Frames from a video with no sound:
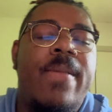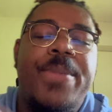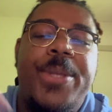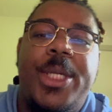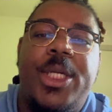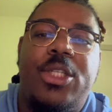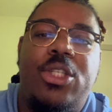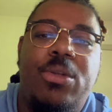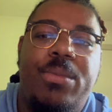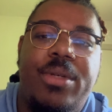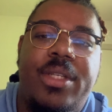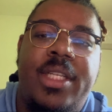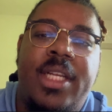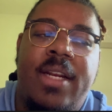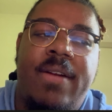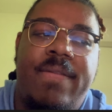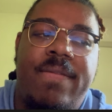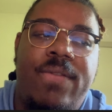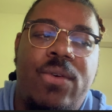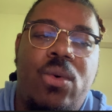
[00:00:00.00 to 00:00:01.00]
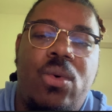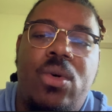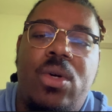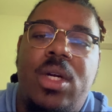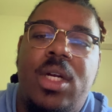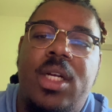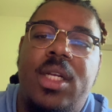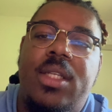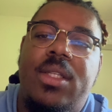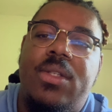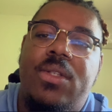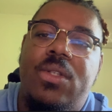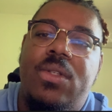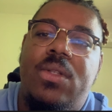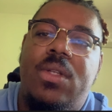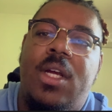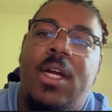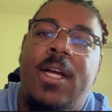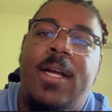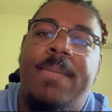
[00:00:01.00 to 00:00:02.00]
Super Saiyan
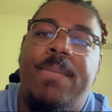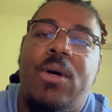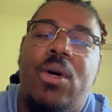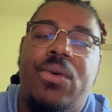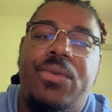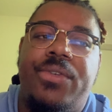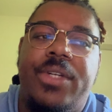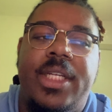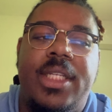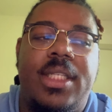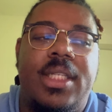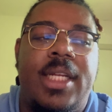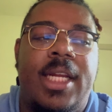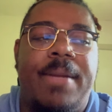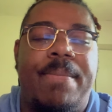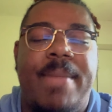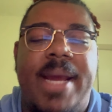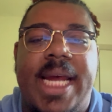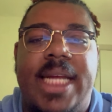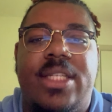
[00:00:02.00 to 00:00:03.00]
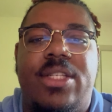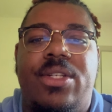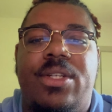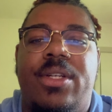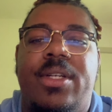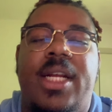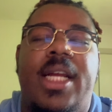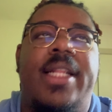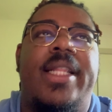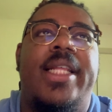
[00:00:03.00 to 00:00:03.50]
4, Ultra Instinct Mastered, and